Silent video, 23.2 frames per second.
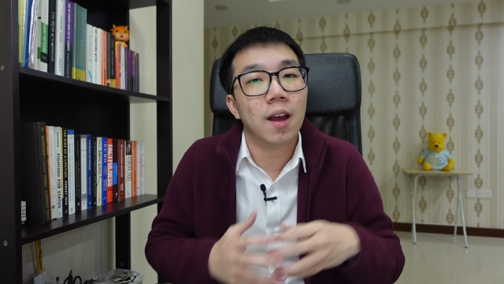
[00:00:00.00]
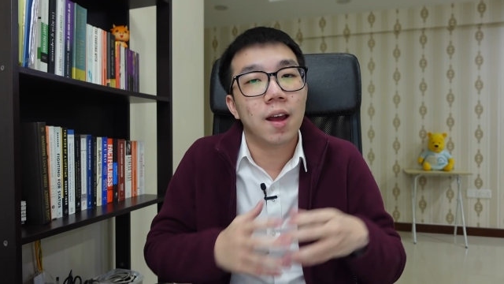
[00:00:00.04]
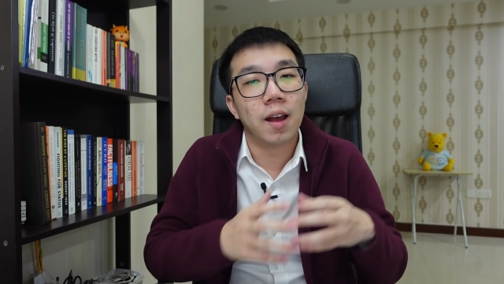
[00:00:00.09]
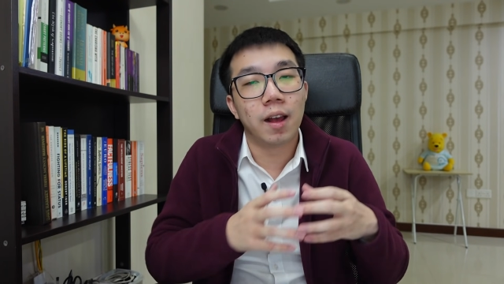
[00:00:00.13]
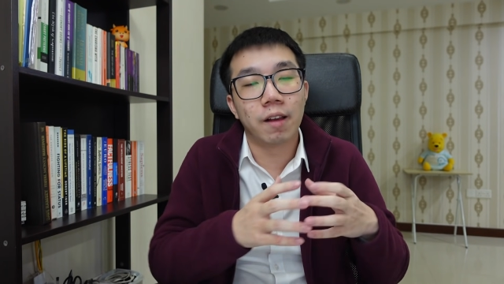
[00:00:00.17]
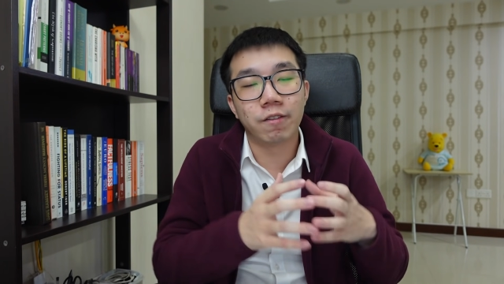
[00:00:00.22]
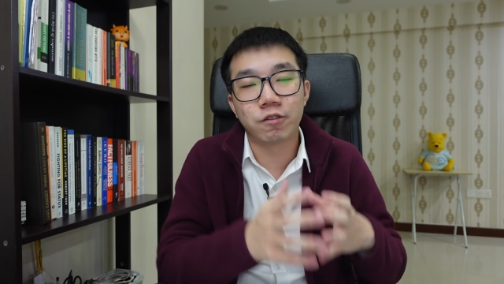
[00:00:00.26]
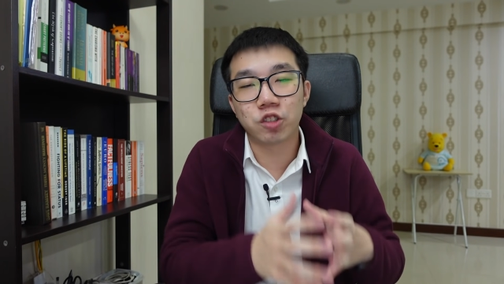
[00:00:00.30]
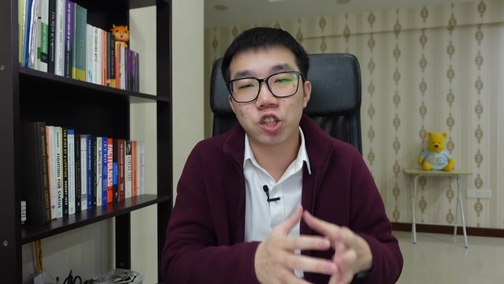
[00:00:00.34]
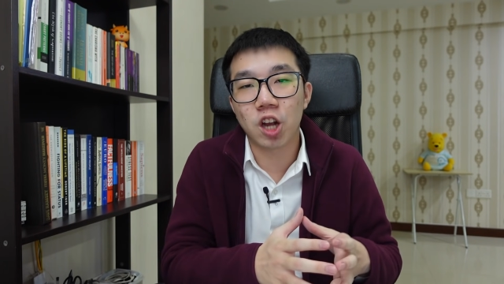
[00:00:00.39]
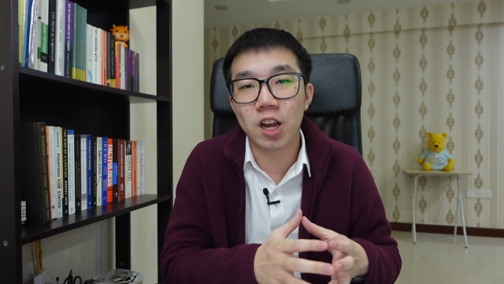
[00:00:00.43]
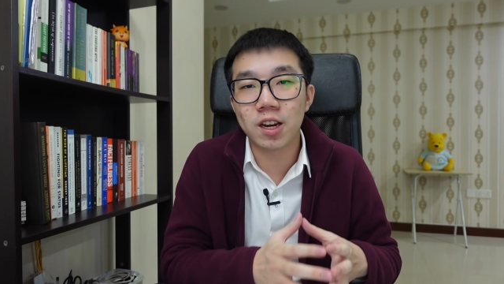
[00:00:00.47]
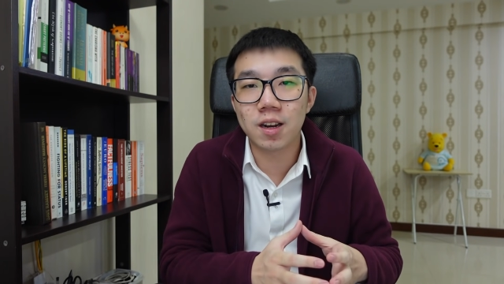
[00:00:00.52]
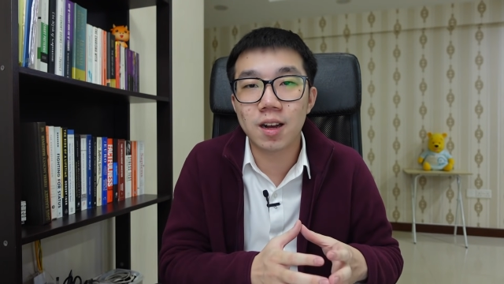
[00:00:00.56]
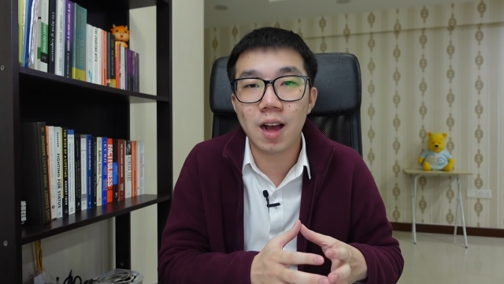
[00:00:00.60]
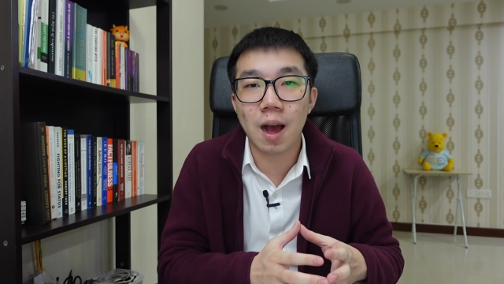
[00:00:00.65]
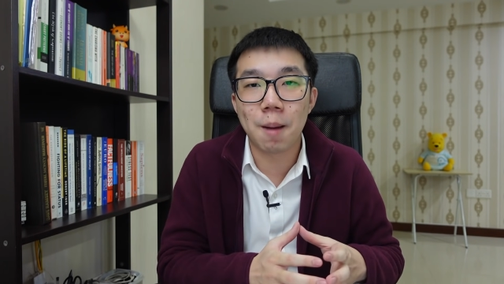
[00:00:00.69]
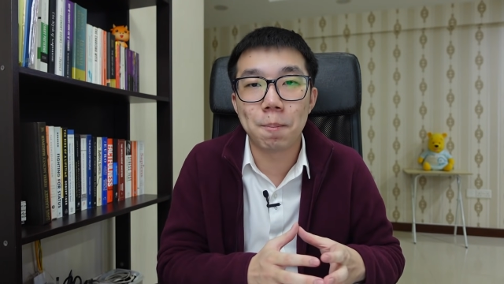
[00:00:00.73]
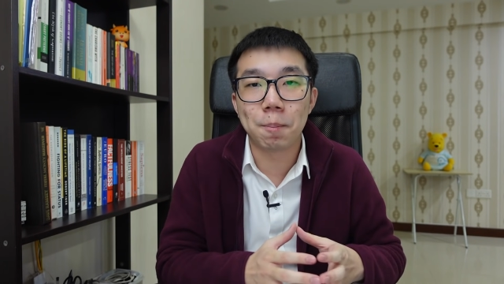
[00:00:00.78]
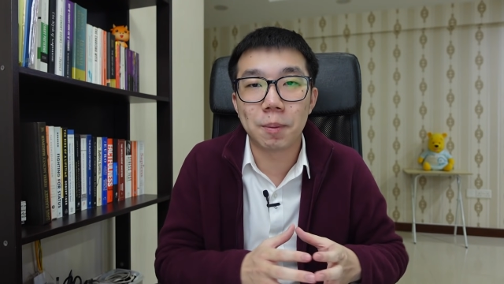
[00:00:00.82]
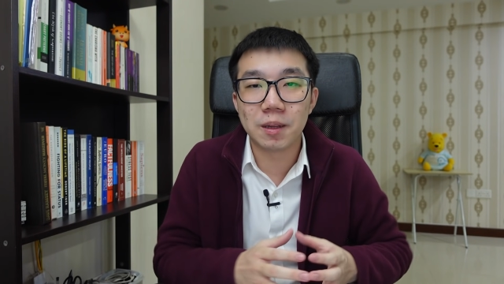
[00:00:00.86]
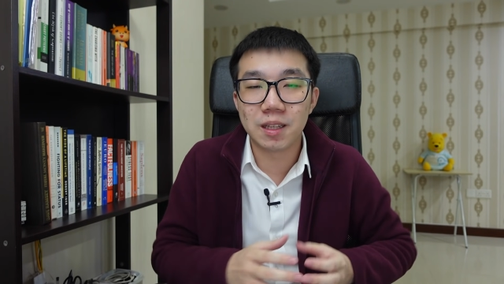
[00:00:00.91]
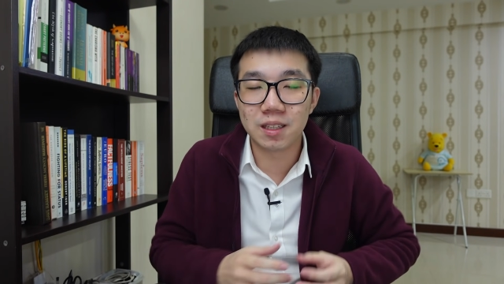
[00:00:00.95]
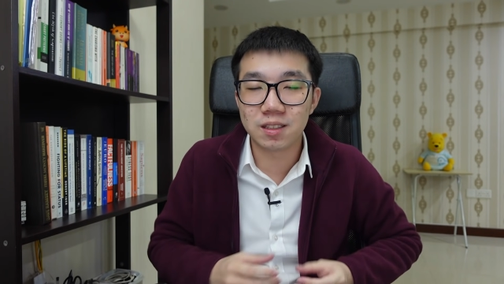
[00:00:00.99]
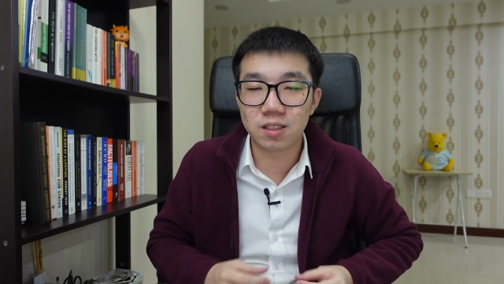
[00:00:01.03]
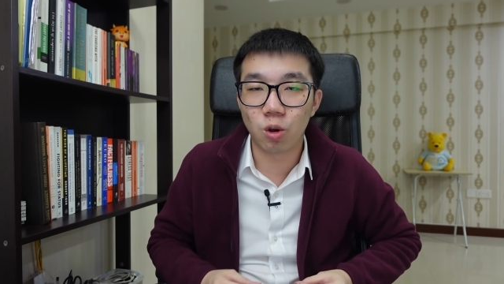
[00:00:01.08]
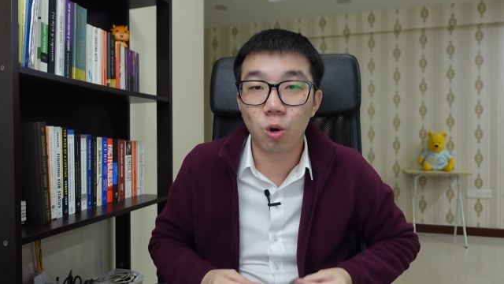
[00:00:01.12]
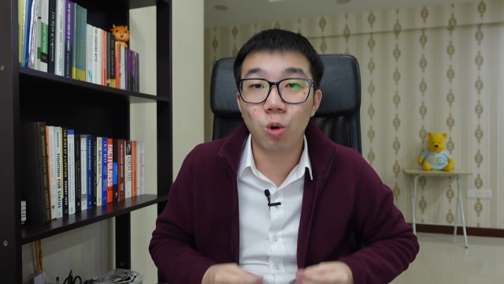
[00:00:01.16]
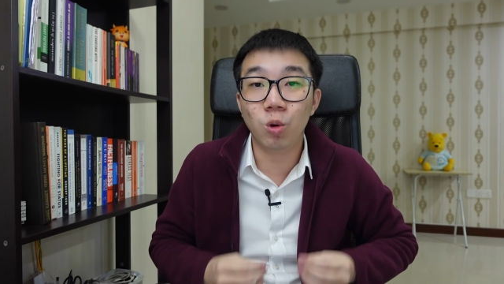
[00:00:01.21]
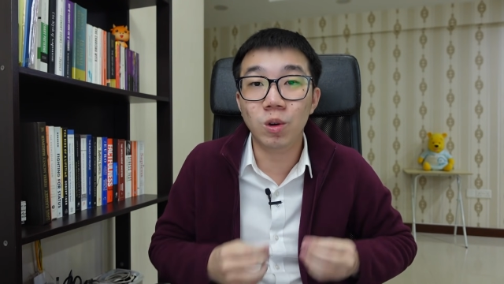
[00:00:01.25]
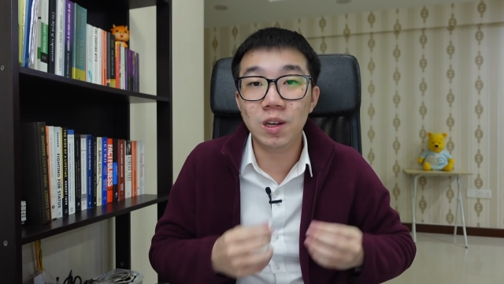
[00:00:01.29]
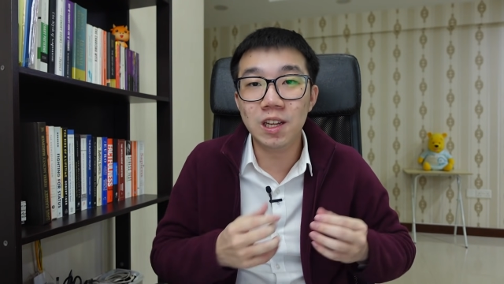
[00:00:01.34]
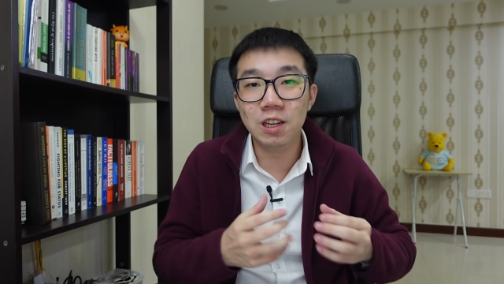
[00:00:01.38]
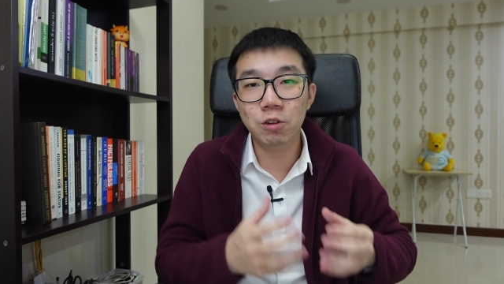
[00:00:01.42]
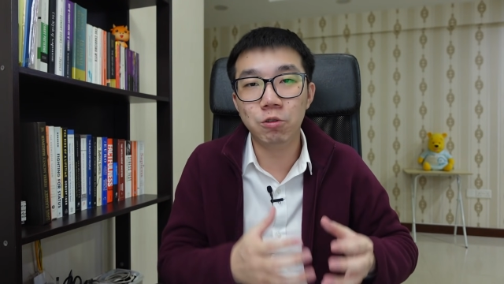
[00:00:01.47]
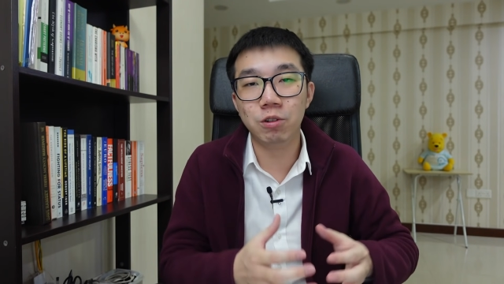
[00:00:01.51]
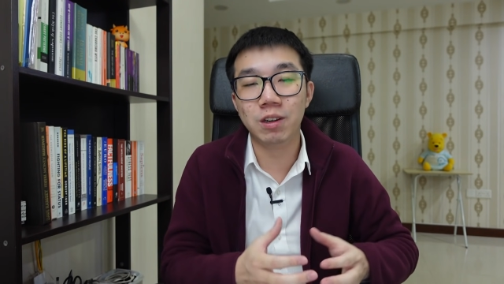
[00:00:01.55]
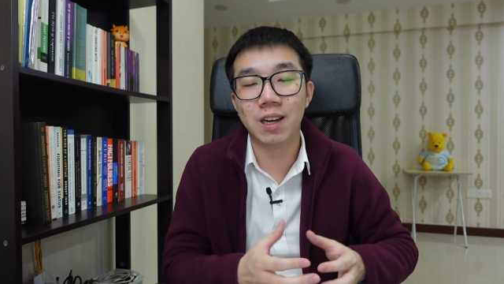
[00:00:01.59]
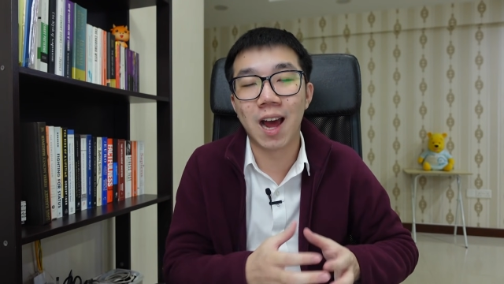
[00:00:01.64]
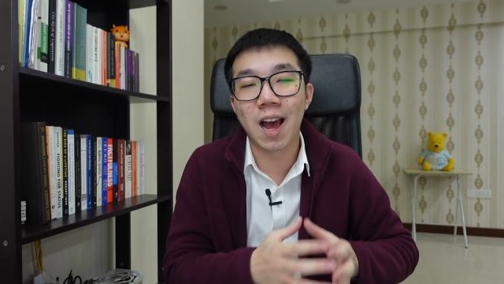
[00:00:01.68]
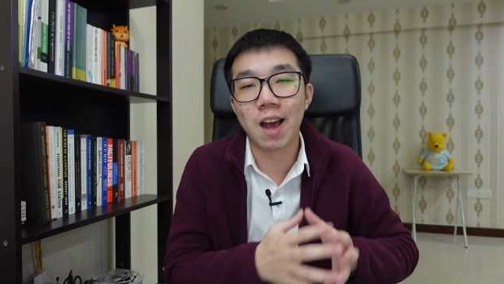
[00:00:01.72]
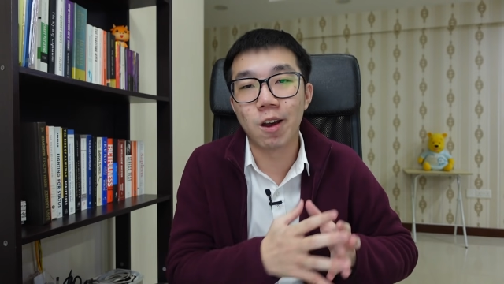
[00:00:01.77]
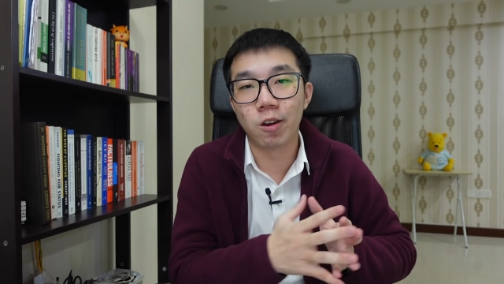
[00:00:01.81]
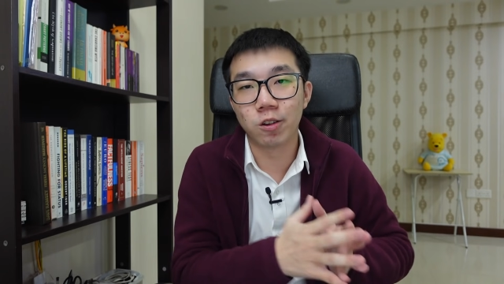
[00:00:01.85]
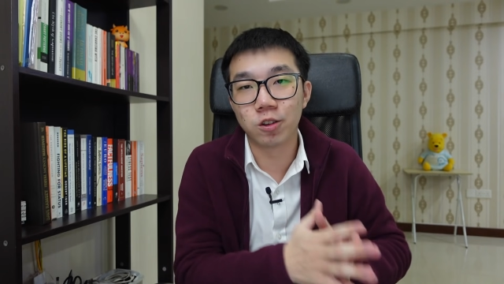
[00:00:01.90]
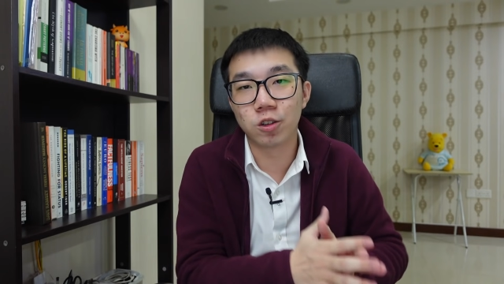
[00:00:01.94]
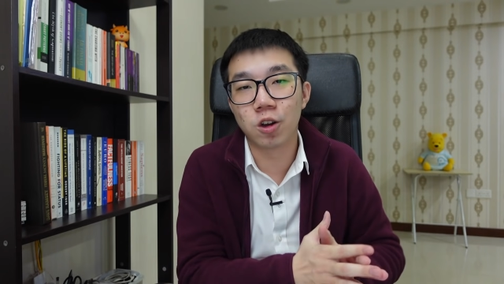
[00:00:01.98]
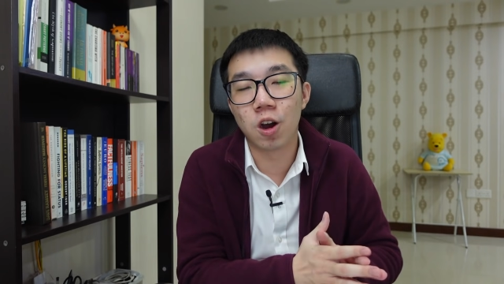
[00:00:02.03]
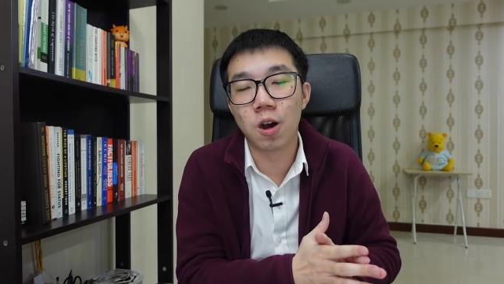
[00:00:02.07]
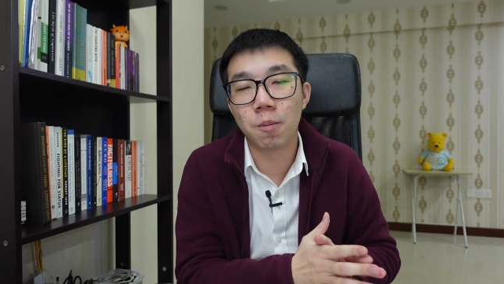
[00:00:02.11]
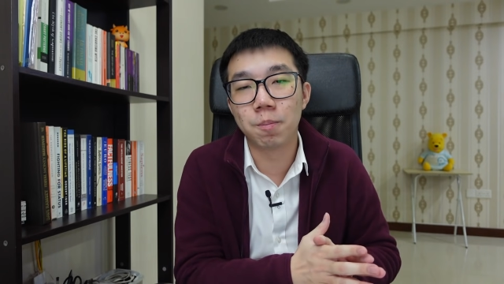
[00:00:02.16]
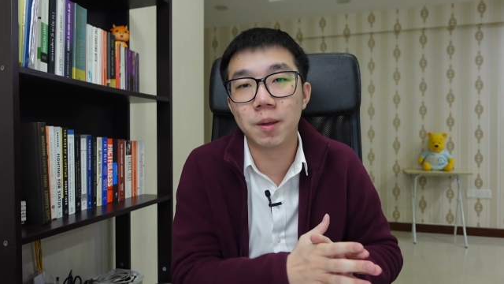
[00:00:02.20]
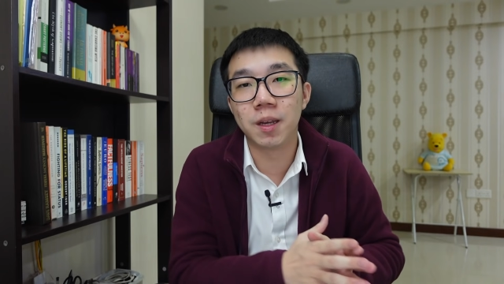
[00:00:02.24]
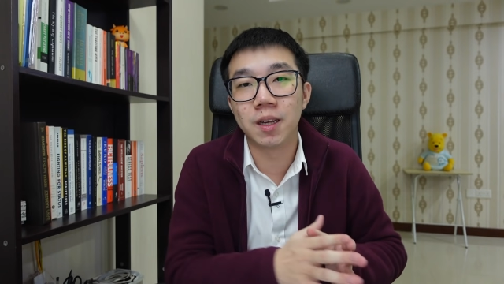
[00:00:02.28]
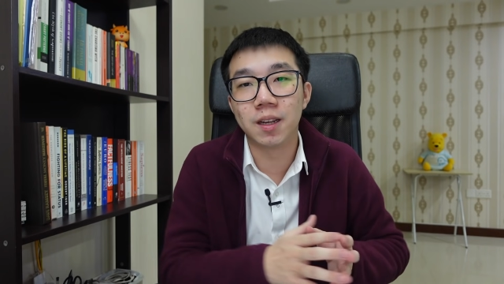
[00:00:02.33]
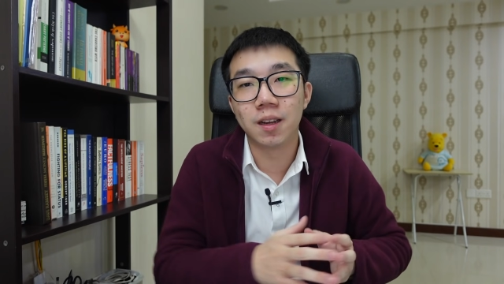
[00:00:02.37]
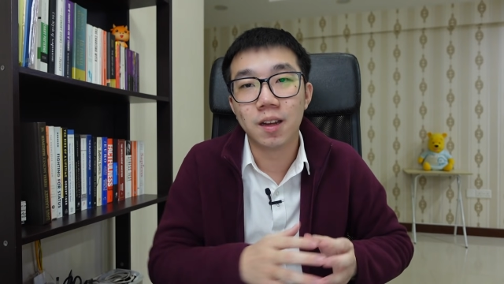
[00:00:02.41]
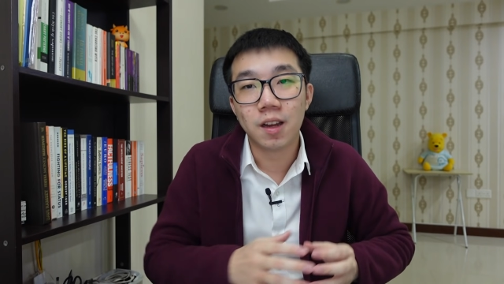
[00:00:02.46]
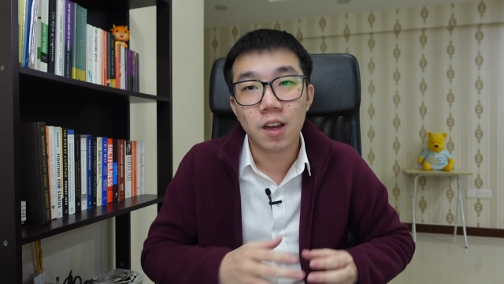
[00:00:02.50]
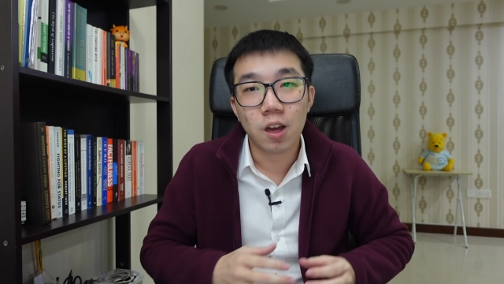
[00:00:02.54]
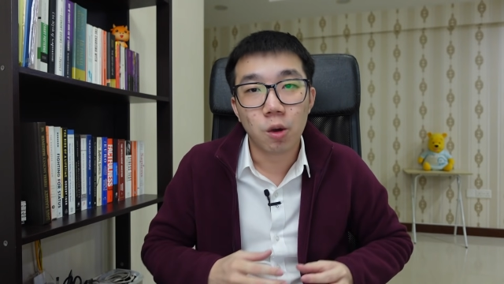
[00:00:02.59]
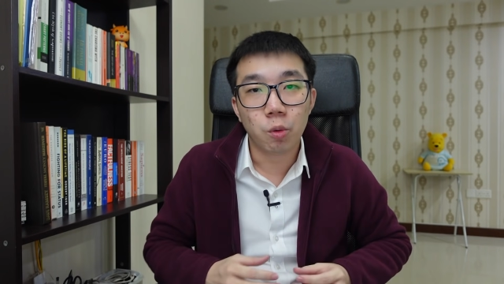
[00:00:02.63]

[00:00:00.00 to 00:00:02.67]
if China companies only rely on copying,